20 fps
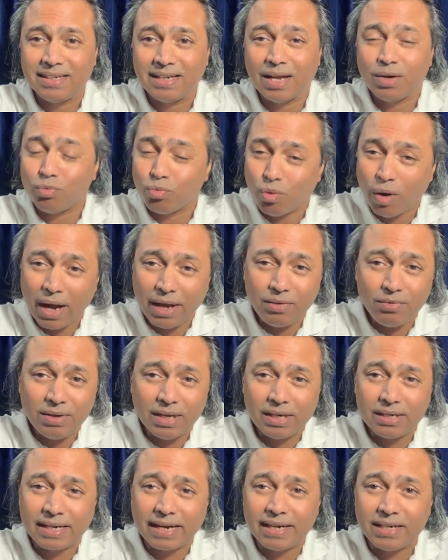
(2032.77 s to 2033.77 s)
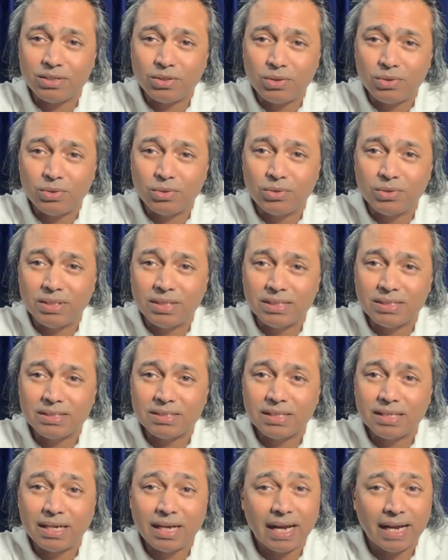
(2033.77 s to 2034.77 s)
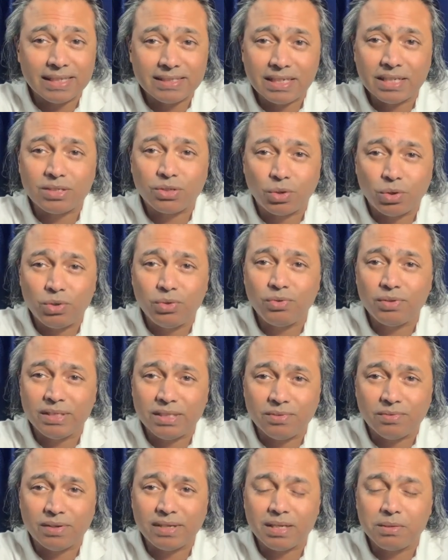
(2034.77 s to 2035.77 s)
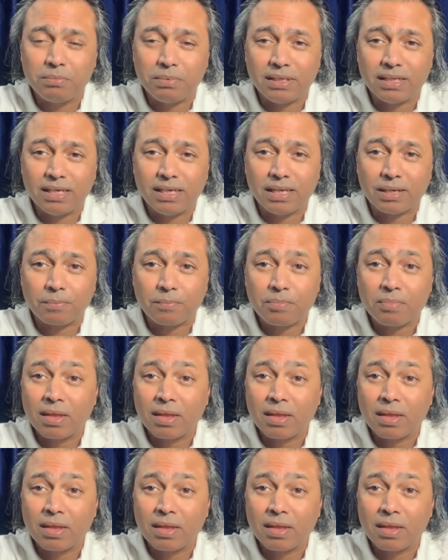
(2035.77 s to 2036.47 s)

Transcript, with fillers: And why we are trying to do this? As I told you in the very beginning,